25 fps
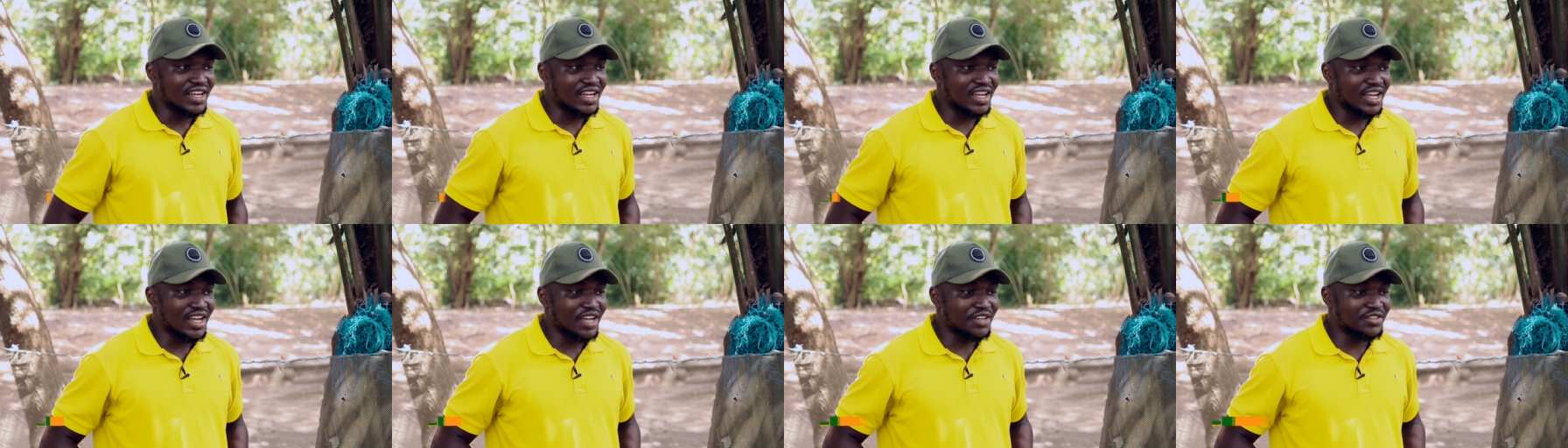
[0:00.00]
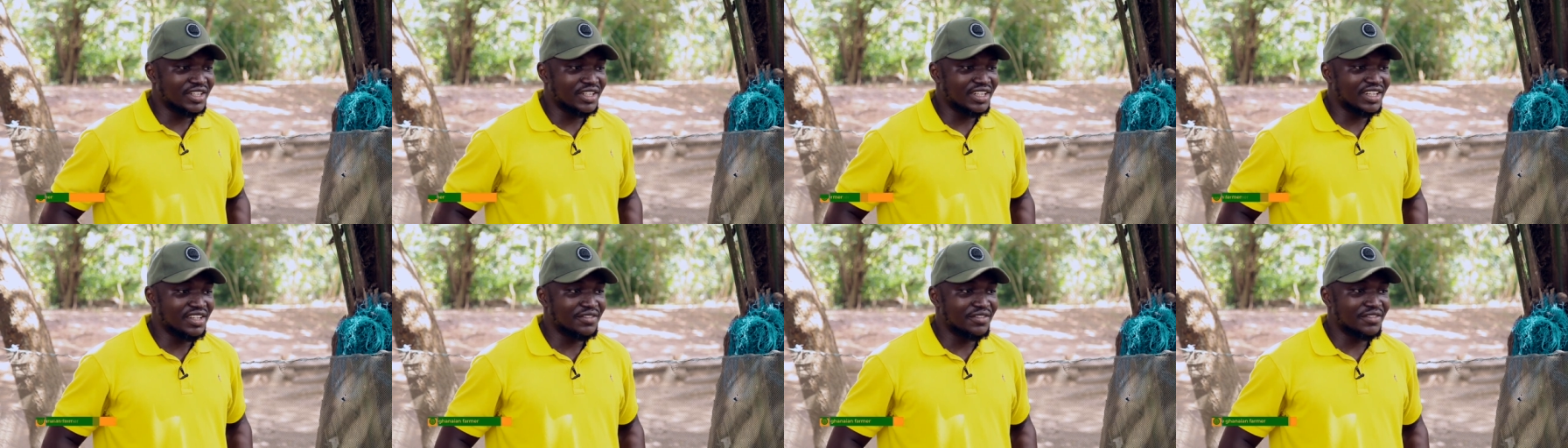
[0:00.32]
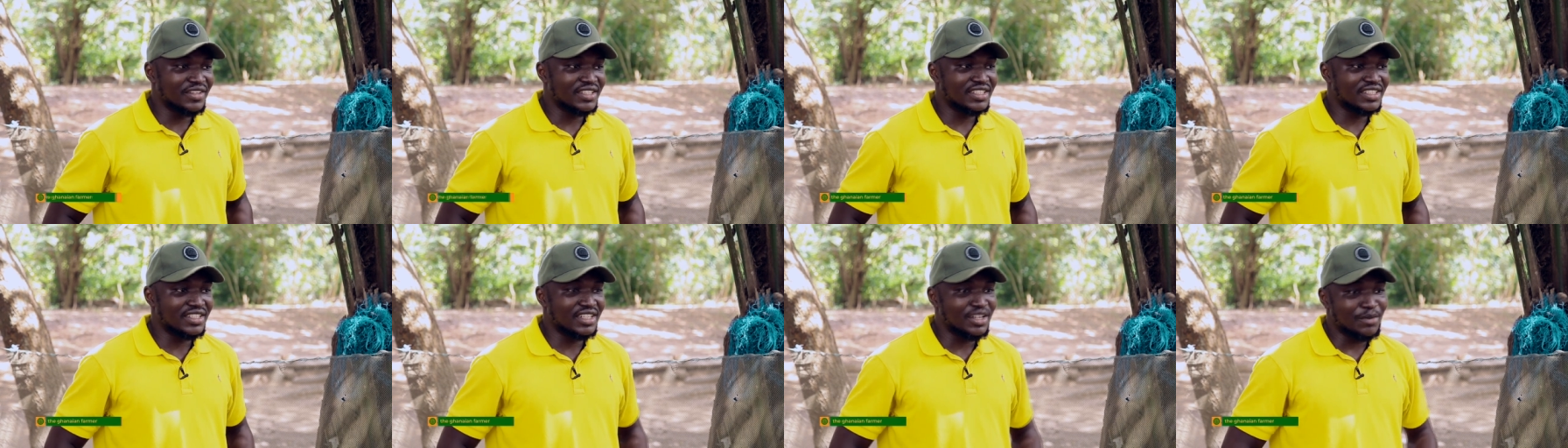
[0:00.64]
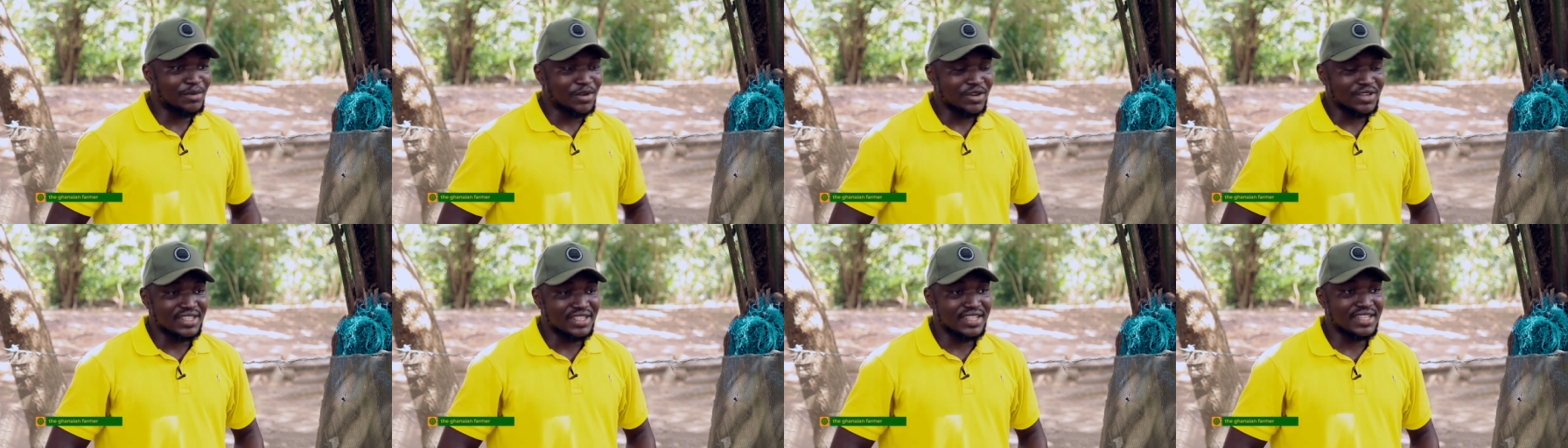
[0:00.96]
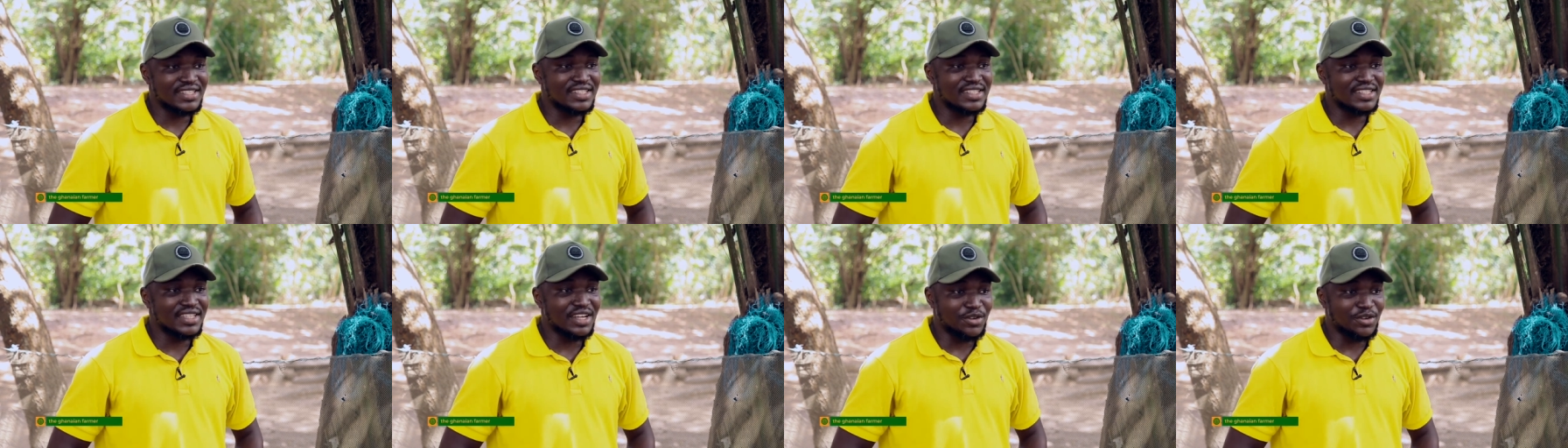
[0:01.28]
I actually invested about
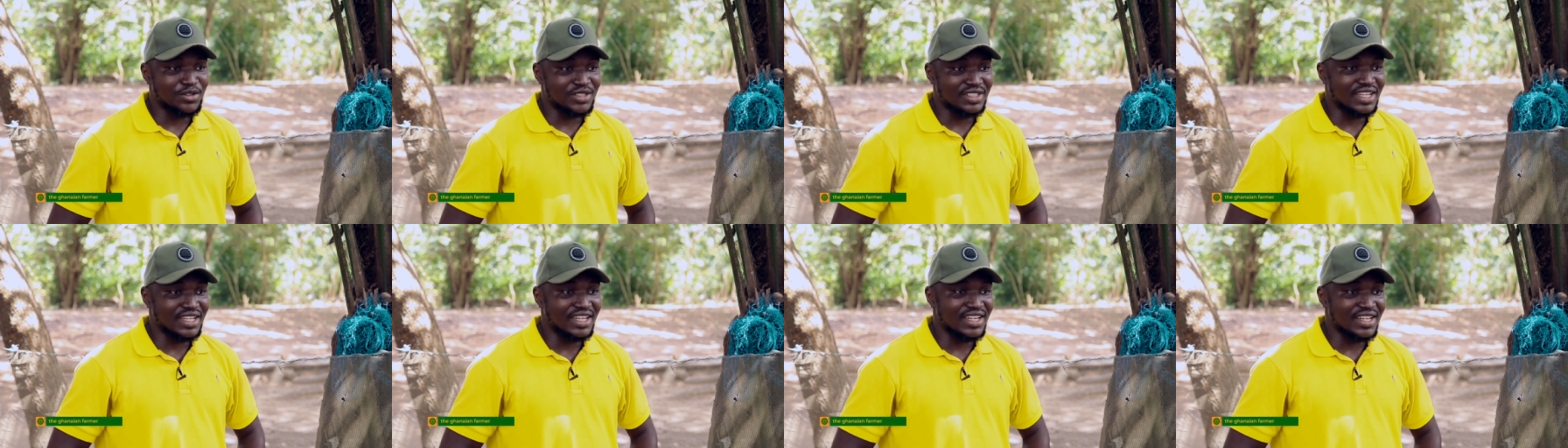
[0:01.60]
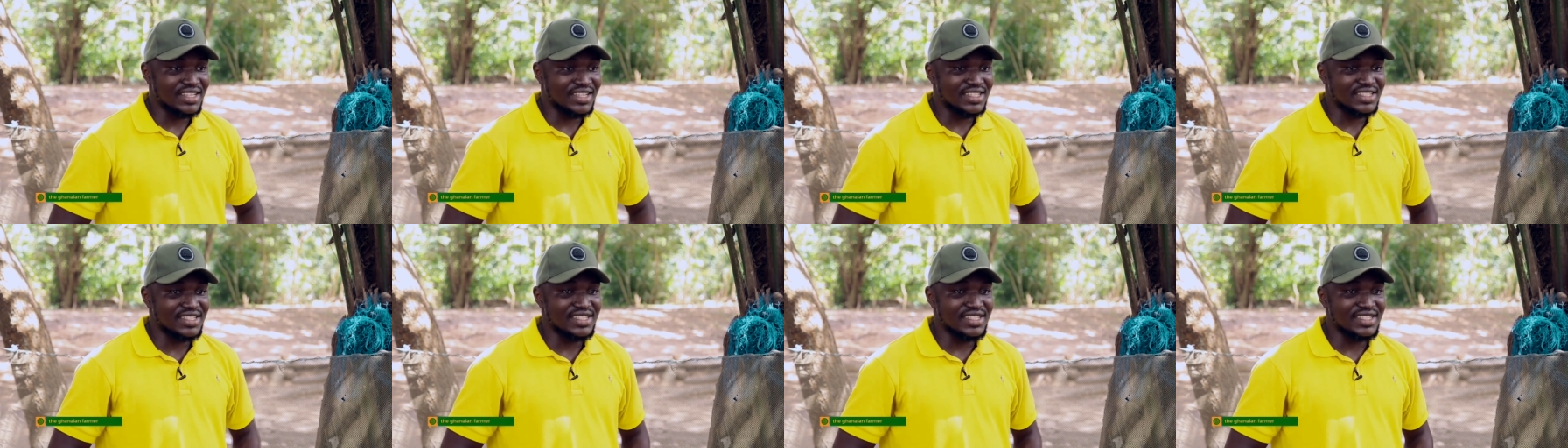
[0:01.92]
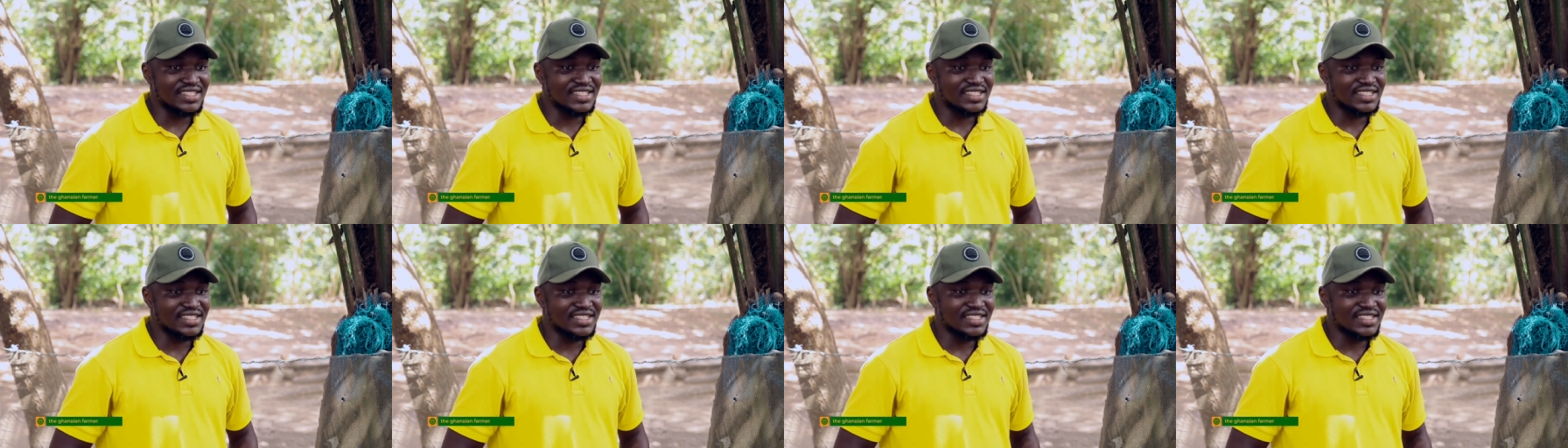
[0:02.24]
30,000 Ghana cedis.